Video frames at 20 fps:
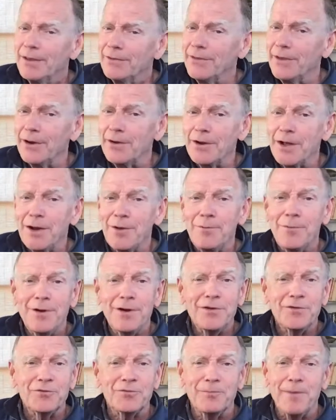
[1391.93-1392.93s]
There I
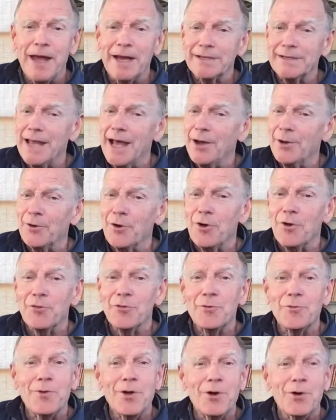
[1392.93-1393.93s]
was, back down
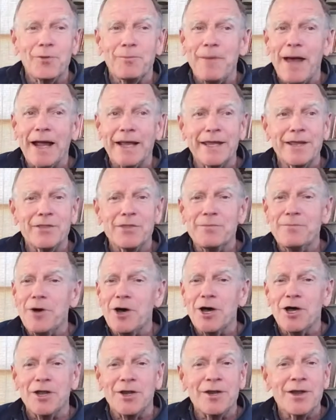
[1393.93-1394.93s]
on the road, back in the
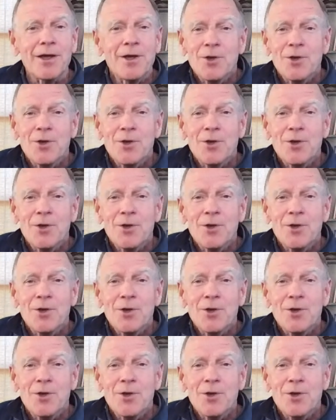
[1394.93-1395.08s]
mud.